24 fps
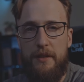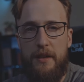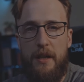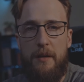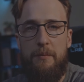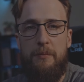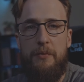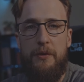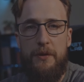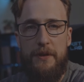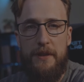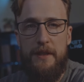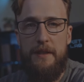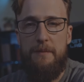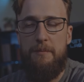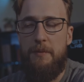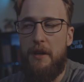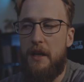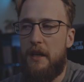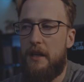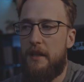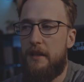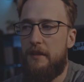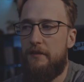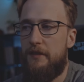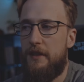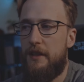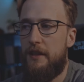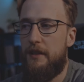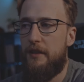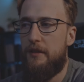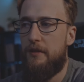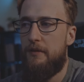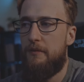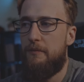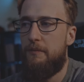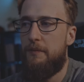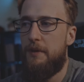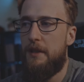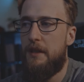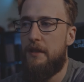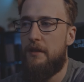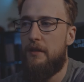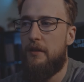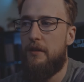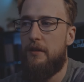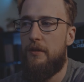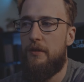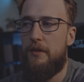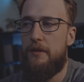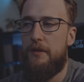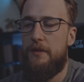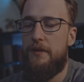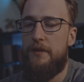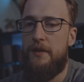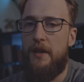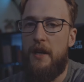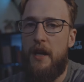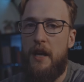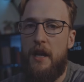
that I put this part in the video because